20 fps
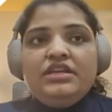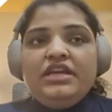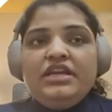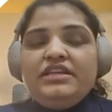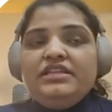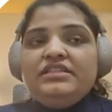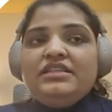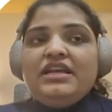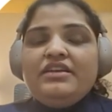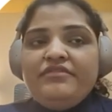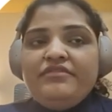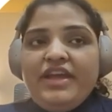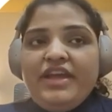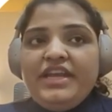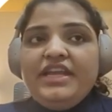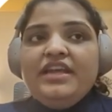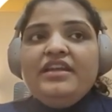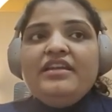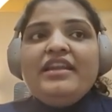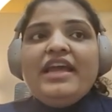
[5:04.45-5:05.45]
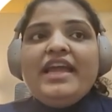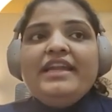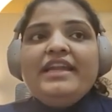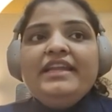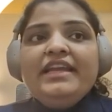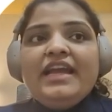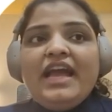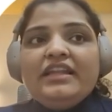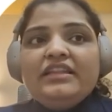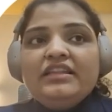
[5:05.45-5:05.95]
It is very
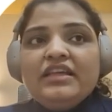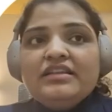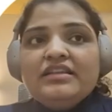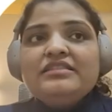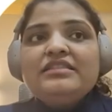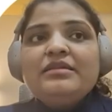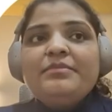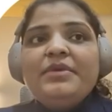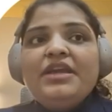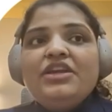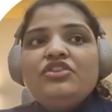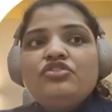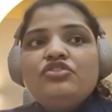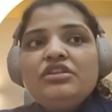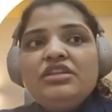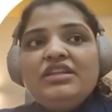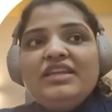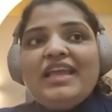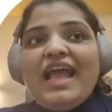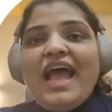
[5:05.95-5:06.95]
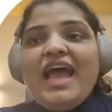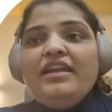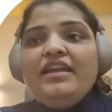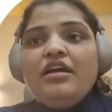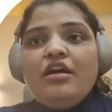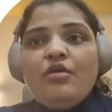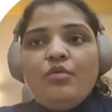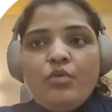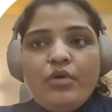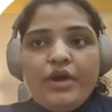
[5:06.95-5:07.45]
unlikely, and thus the patient
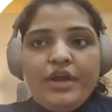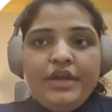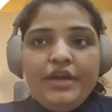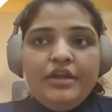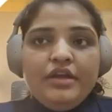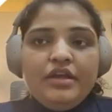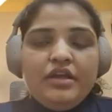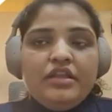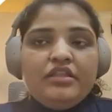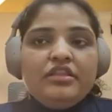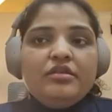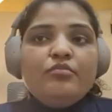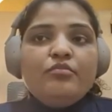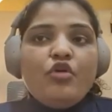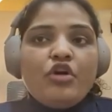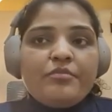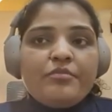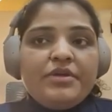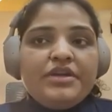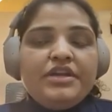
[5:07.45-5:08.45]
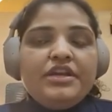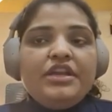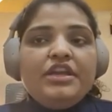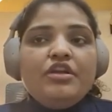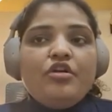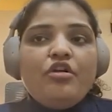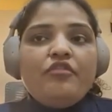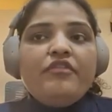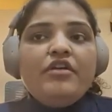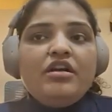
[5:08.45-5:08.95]
can avoid the
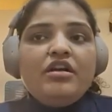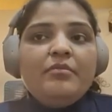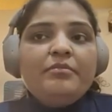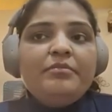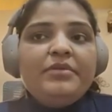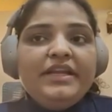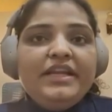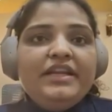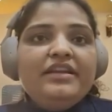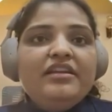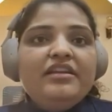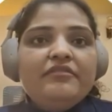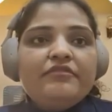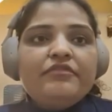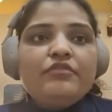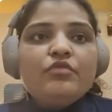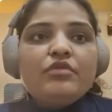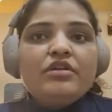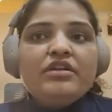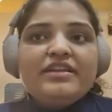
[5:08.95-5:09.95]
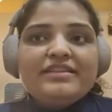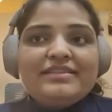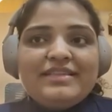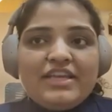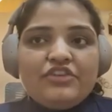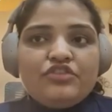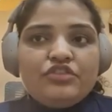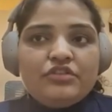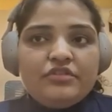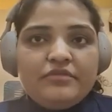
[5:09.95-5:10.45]
morbidity of a complete lymph nodal
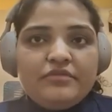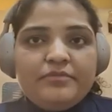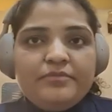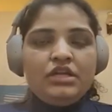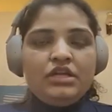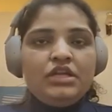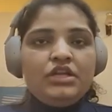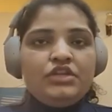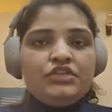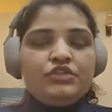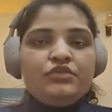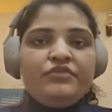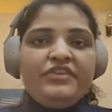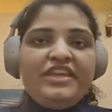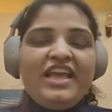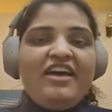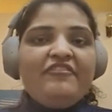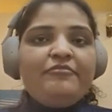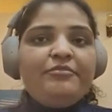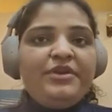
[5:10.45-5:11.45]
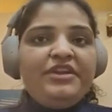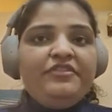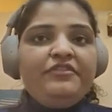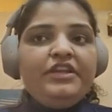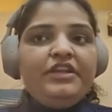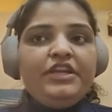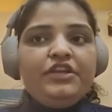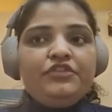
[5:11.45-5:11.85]
dissection. So we have briefly